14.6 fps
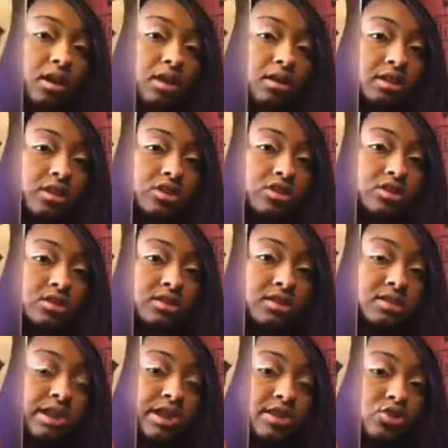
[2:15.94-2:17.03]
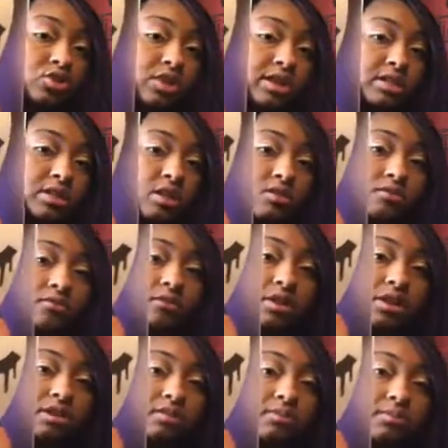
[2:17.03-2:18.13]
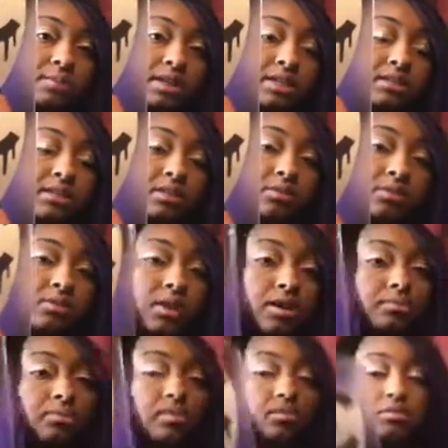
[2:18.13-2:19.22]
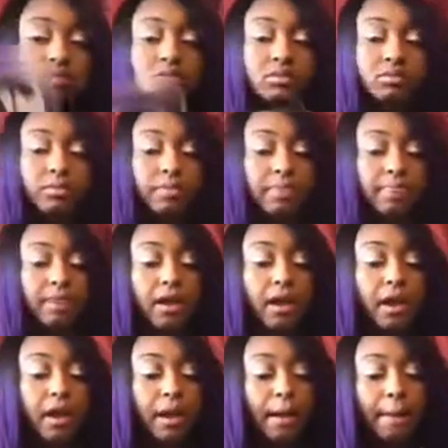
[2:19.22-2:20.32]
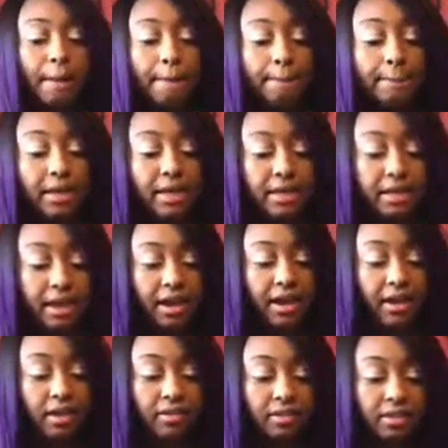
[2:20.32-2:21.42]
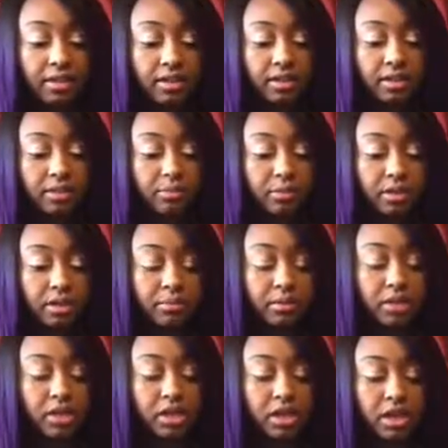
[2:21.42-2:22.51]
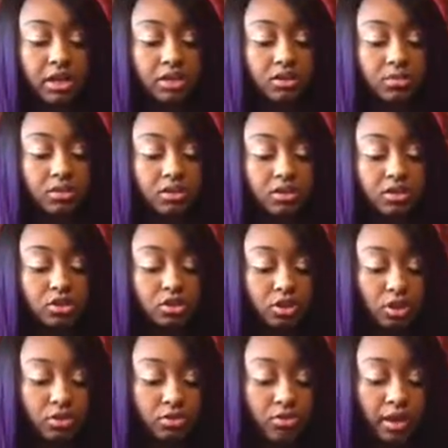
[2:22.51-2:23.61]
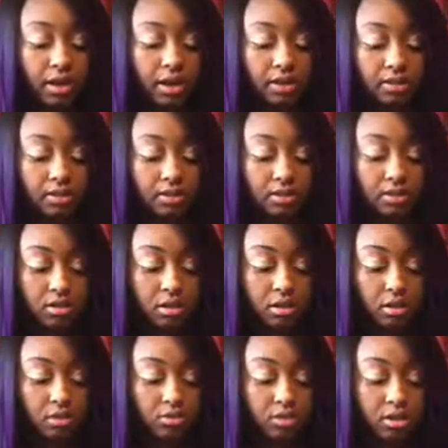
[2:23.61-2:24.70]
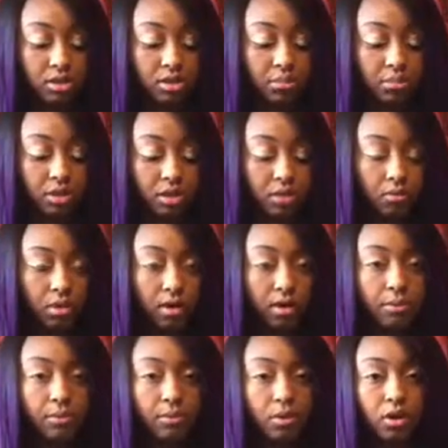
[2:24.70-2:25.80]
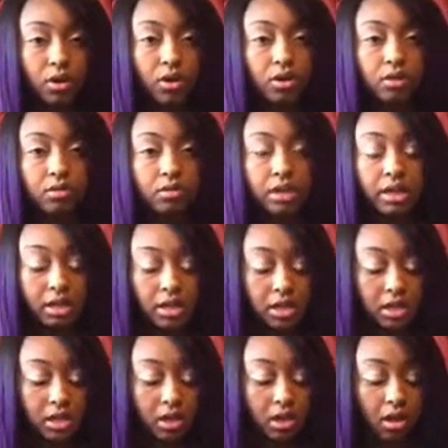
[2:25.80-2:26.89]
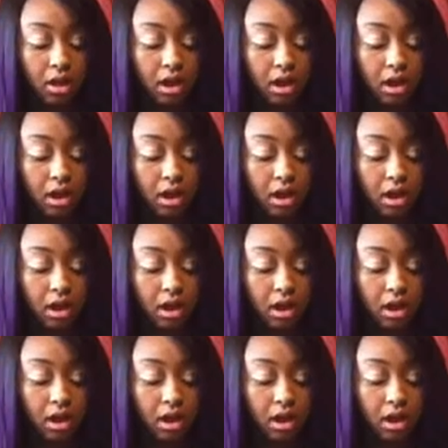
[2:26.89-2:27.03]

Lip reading: And then just, it's like tracing over it, basically, with rhinestones. But yeah, I think that's pretty much it. I just wanted to show you guys a little sneak peek of what I've been working on lately.